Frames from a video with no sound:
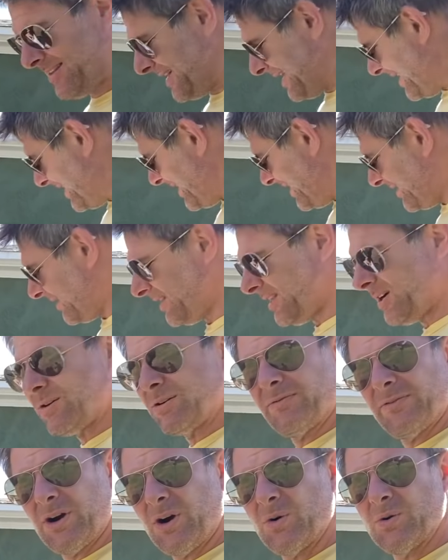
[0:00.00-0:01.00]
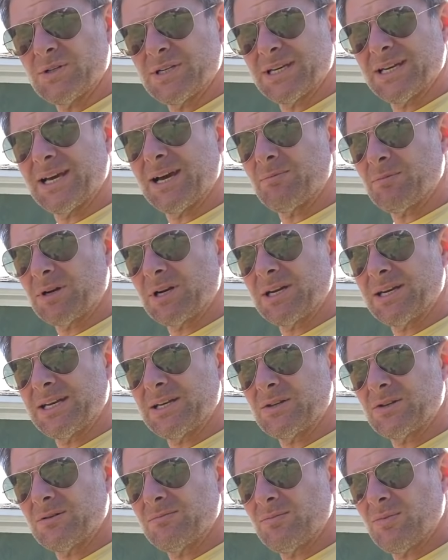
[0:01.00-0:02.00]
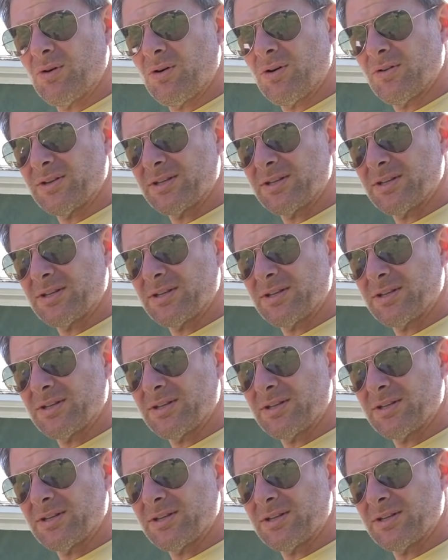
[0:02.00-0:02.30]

That has a load of hose in it. I'm going to need some more.